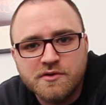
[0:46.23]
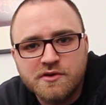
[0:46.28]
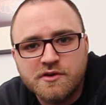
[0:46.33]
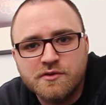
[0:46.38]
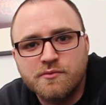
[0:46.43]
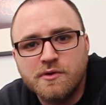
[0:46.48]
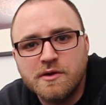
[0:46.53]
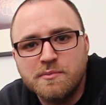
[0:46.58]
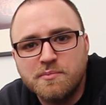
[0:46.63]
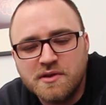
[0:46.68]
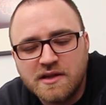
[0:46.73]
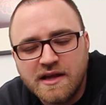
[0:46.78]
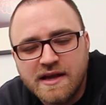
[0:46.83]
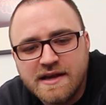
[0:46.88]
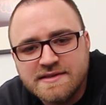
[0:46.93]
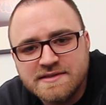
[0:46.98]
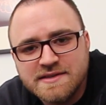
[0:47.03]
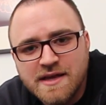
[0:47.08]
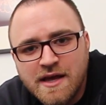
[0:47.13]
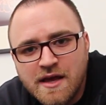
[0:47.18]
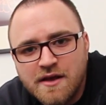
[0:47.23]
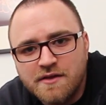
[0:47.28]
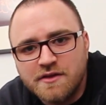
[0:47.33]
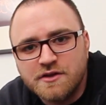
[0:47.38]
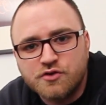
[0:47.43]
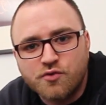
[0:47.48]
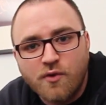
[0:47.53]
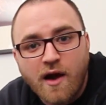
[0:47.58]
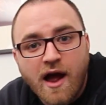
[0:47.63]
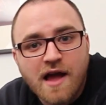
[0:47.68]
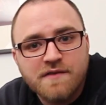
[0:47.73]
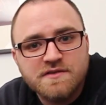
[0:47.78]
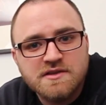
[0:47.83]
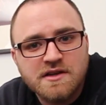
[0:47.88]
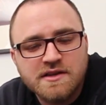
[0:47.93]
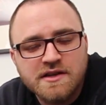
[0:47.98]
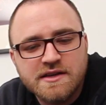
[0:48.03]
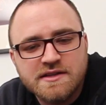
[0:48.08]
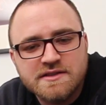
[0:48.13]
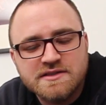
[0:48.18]
You can replace the drives
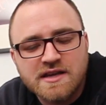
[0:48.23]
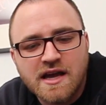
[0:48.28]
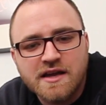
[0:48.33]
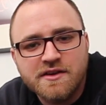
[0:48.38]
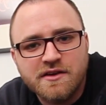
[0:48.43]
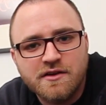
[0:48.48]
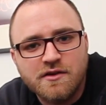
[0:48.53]
on the inside.